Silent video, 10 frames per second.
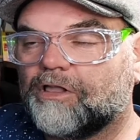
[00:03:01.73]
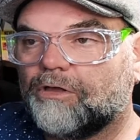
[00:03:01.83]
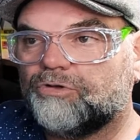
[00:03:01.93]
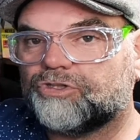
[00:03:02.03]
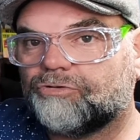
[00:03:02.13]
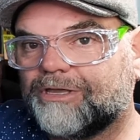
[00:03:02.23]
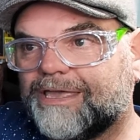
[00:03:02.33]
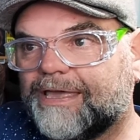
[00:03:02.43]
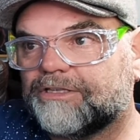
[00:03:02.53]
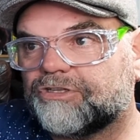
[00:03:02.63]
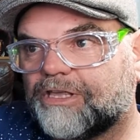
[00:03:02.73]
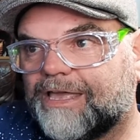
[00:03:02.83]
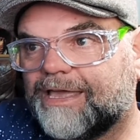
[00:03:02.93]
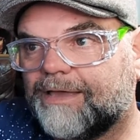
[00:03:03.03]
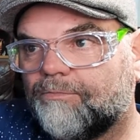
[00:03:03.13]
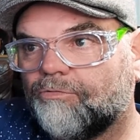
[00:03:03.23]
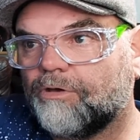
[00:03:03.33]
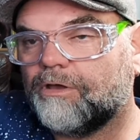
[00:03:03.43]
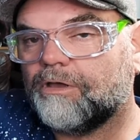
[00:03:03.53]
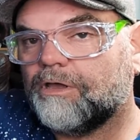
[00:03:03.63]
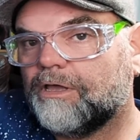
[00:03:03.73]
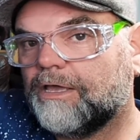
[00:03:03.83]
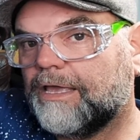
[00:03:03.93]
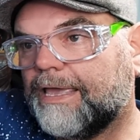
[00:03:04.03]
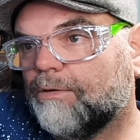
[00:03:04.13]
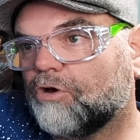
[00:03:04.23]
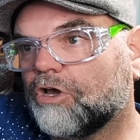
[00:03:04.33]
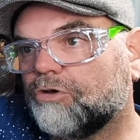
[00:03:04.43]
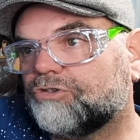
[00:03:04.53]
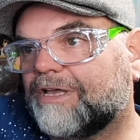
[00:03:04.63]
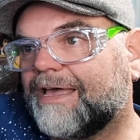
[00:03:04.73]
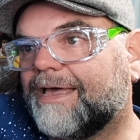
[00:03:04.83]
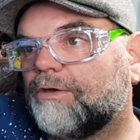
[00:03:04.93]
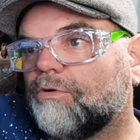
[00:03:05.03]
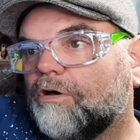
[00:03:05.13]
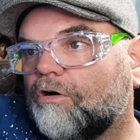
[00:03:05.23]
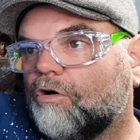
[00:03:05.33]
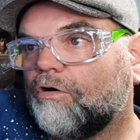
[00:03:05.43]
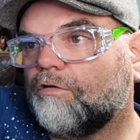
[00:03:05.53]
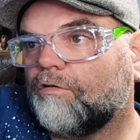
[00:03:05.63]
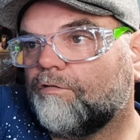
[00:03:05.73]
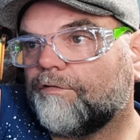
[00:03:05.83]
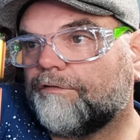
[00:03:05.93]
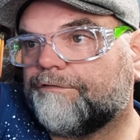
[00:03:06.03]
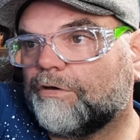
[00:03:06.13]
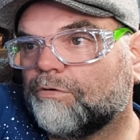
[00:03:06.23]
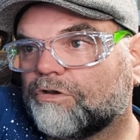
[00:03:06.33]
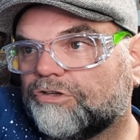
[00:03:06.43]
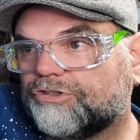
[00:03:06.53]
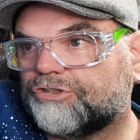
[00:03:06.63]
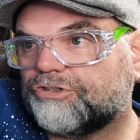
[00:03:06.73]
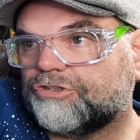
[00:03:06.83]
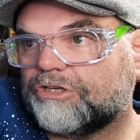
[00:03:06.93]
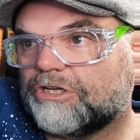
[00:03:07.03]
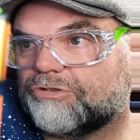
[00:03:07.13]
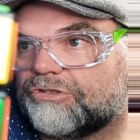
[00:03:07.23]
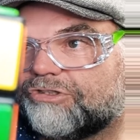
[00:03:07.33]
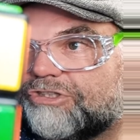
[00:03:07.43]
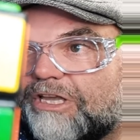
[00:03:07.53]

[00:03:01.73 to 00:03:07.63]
the closer I get to the camera, it goes out of focus, as you can